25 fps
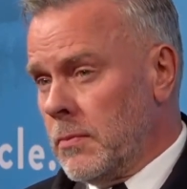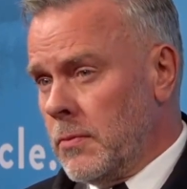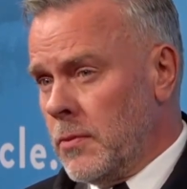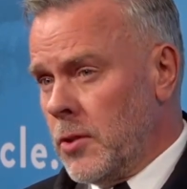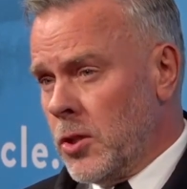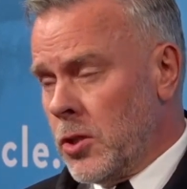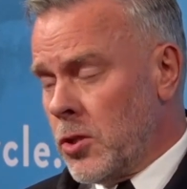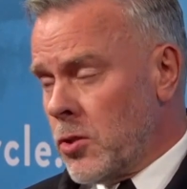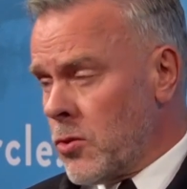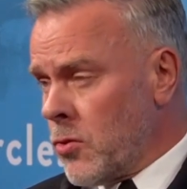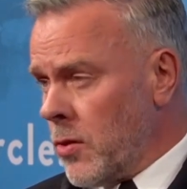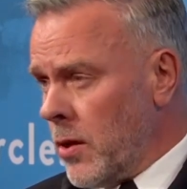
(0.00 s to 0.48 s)

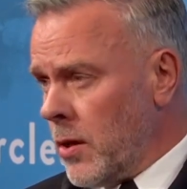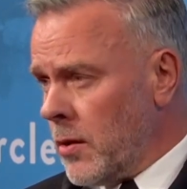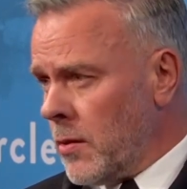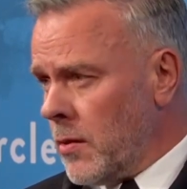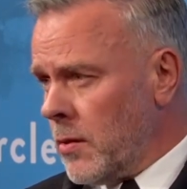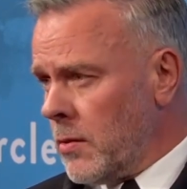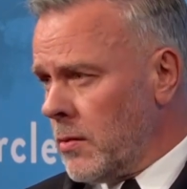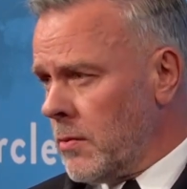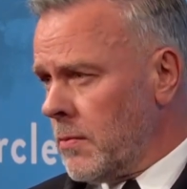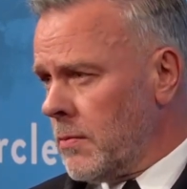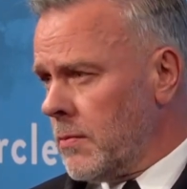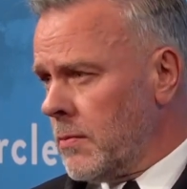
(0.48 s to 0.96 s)

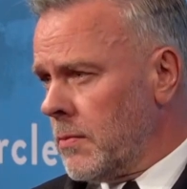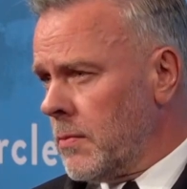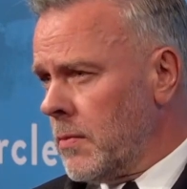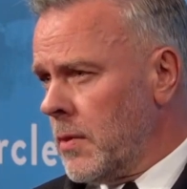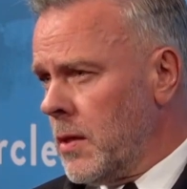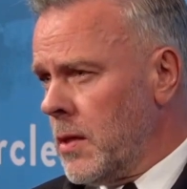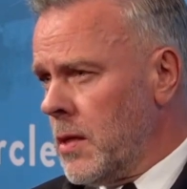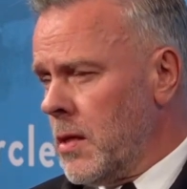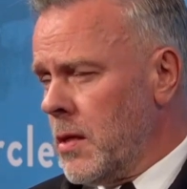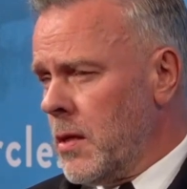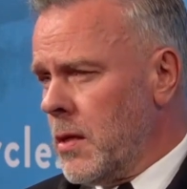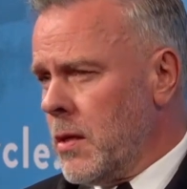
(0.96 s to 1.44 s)
destruct,
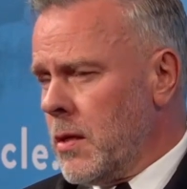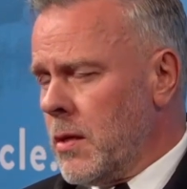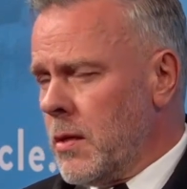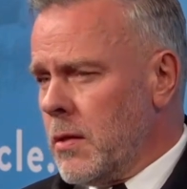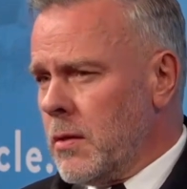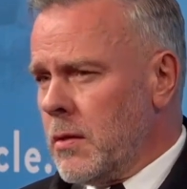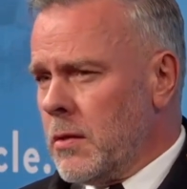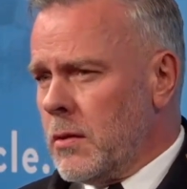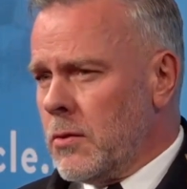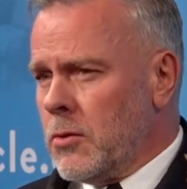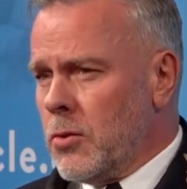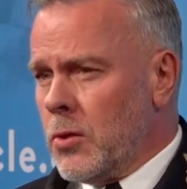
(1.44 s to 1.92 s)

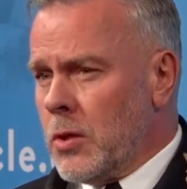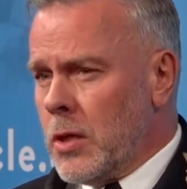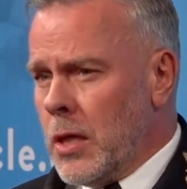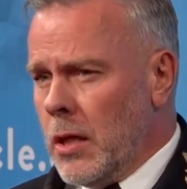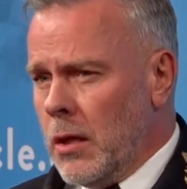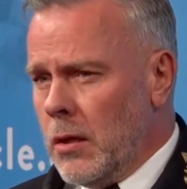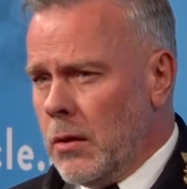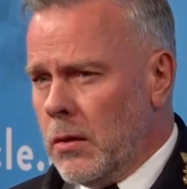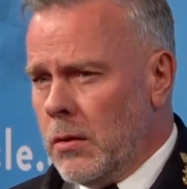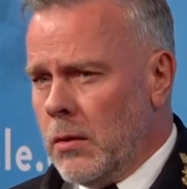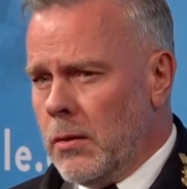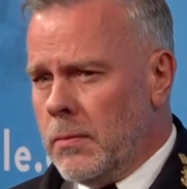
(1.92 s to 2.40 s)
to
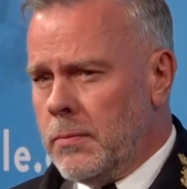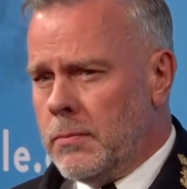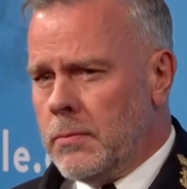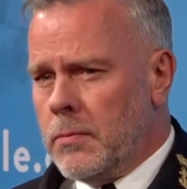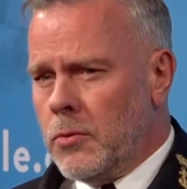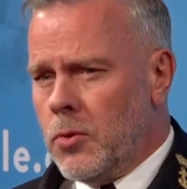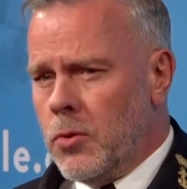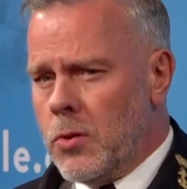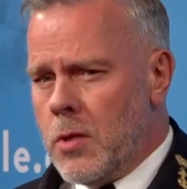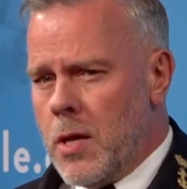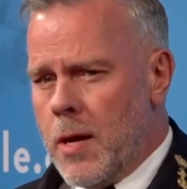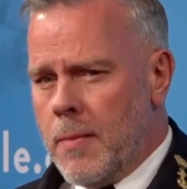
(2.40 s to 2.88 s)
kill,
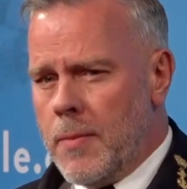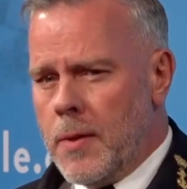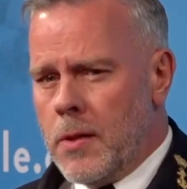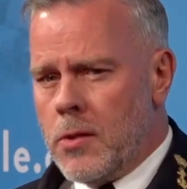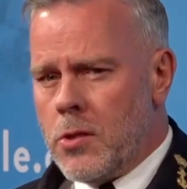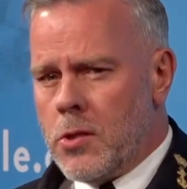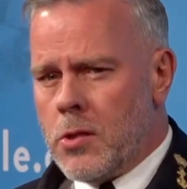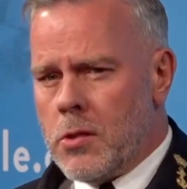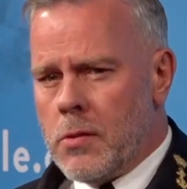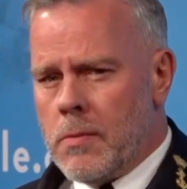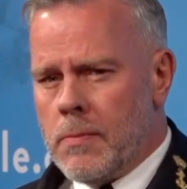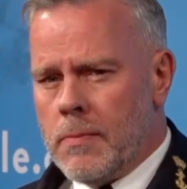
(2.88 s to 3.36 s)
to
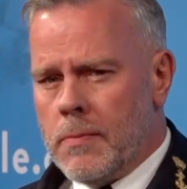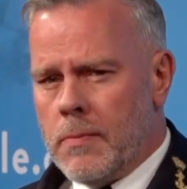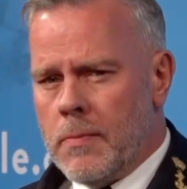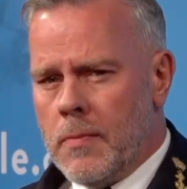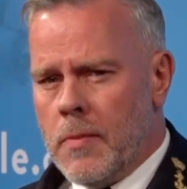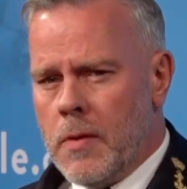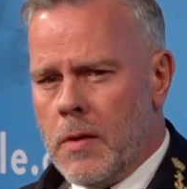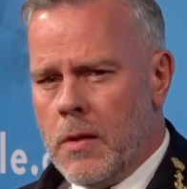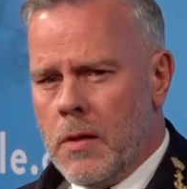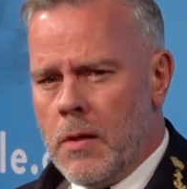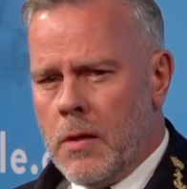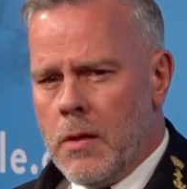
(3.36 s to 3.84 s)
damage.
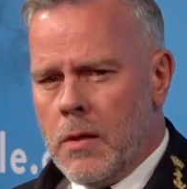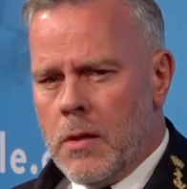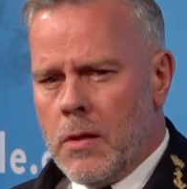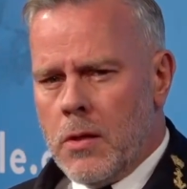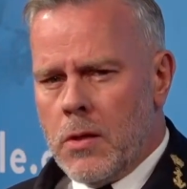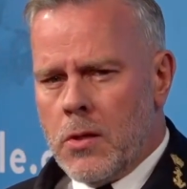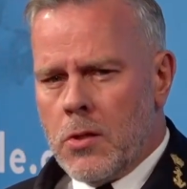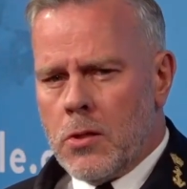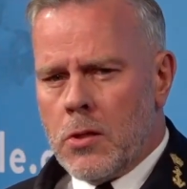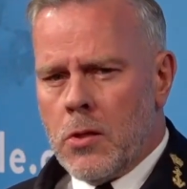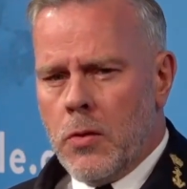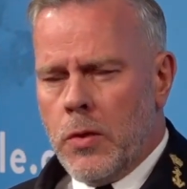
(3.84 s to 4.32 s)

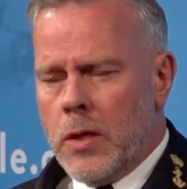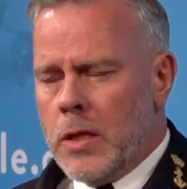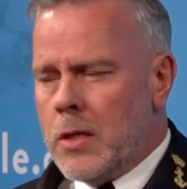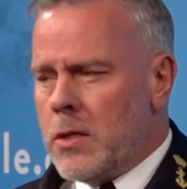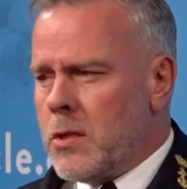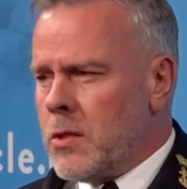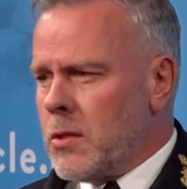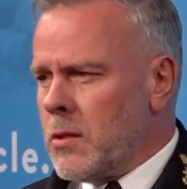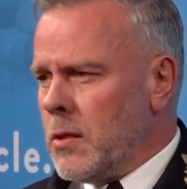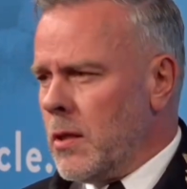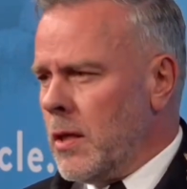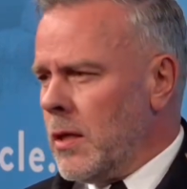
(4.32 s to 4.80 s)
So it
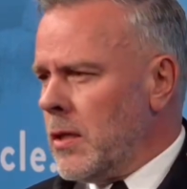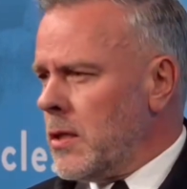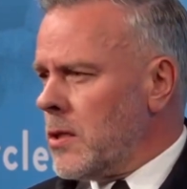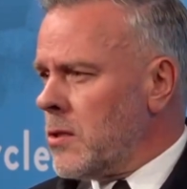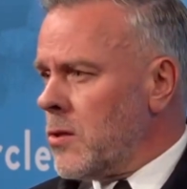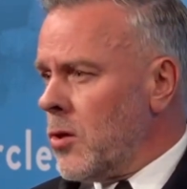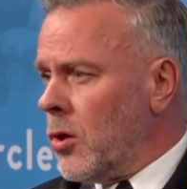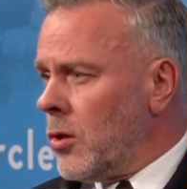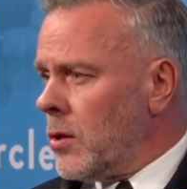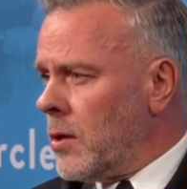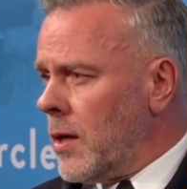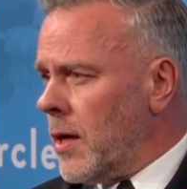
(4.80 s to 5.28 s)
is
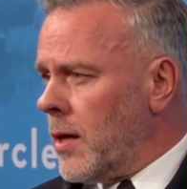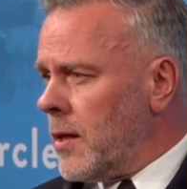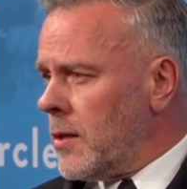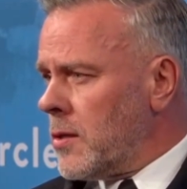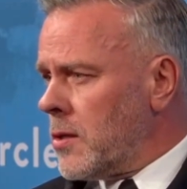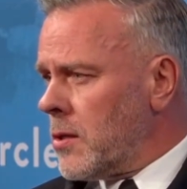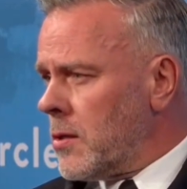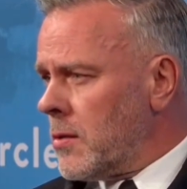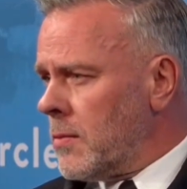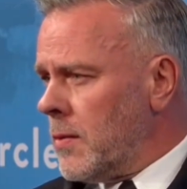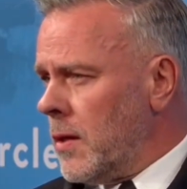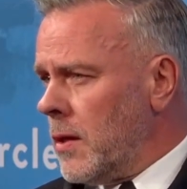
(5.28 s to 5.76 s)
not
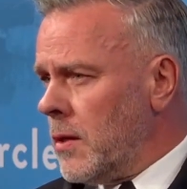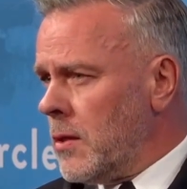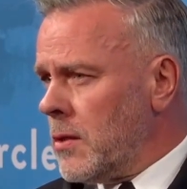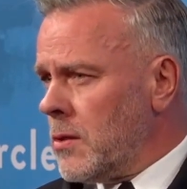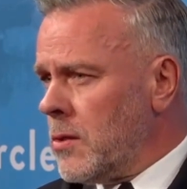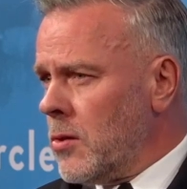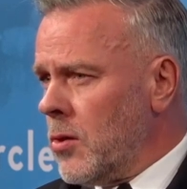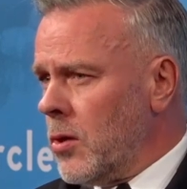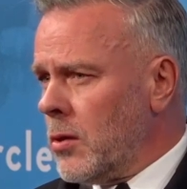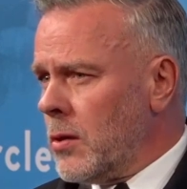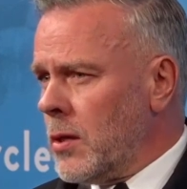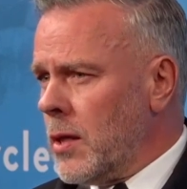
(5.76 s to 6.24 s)
nice. It is
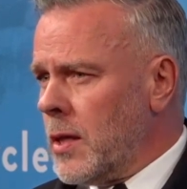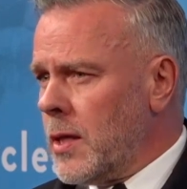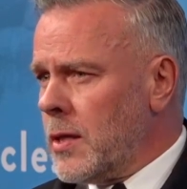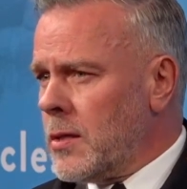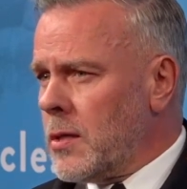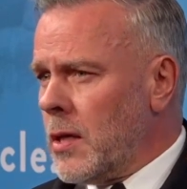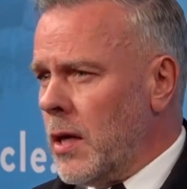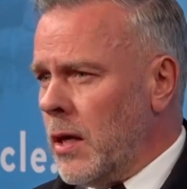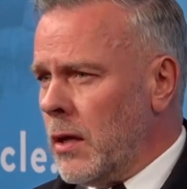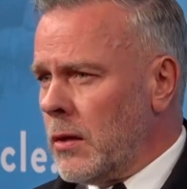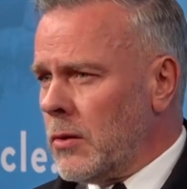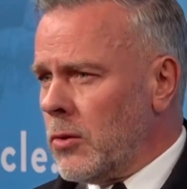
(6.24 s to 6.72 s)
not
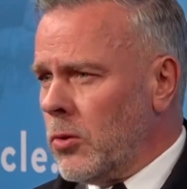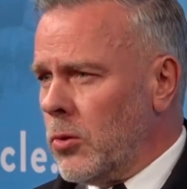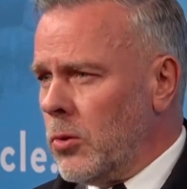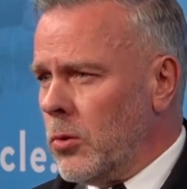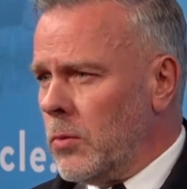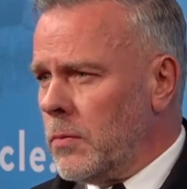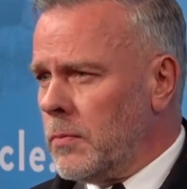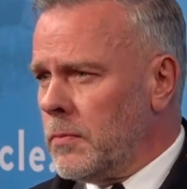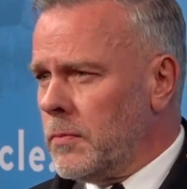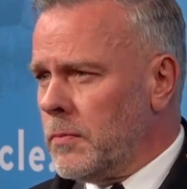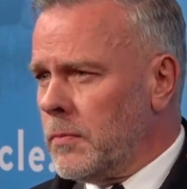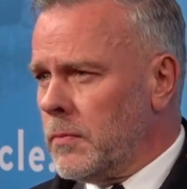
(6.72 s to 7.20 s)
nice at all.
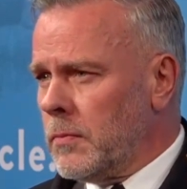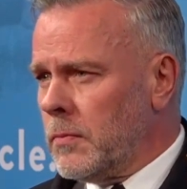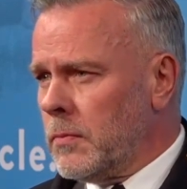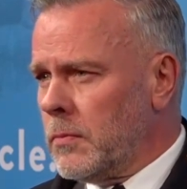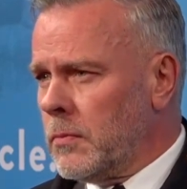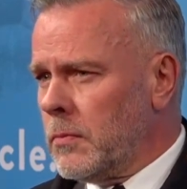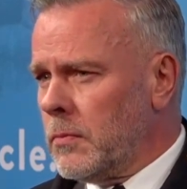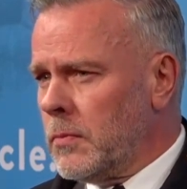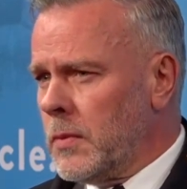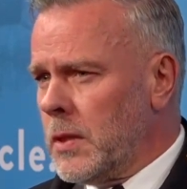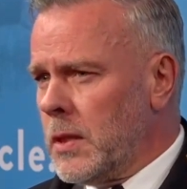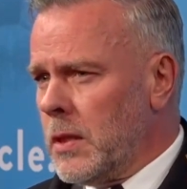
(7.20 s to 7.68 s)

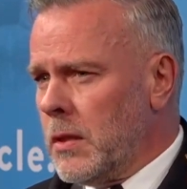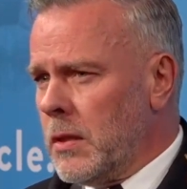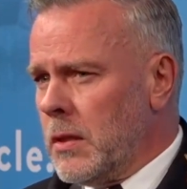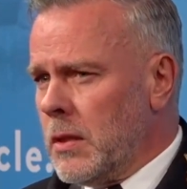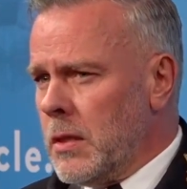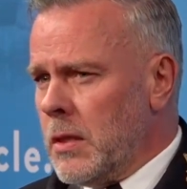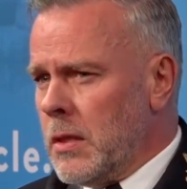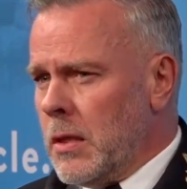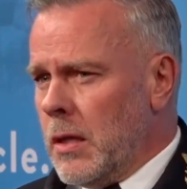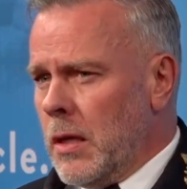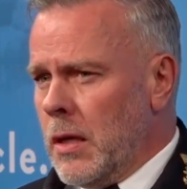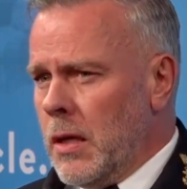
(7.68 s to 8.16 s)

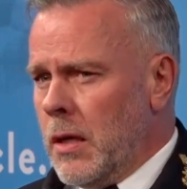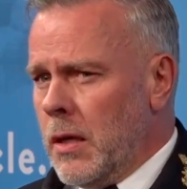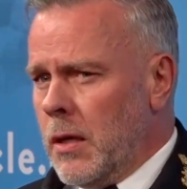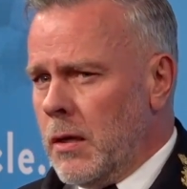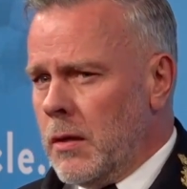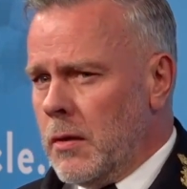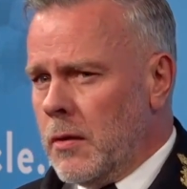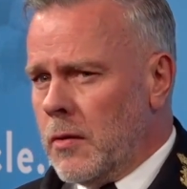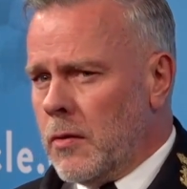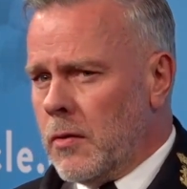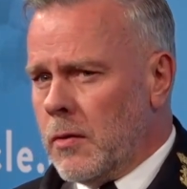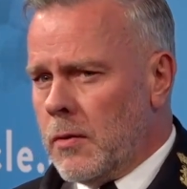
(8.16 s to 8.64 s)

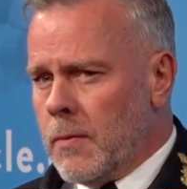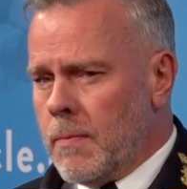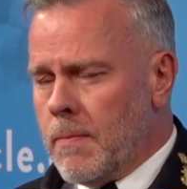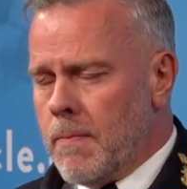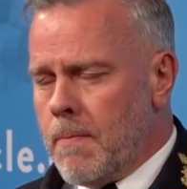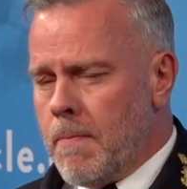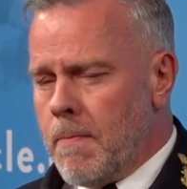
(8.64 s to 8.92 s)
And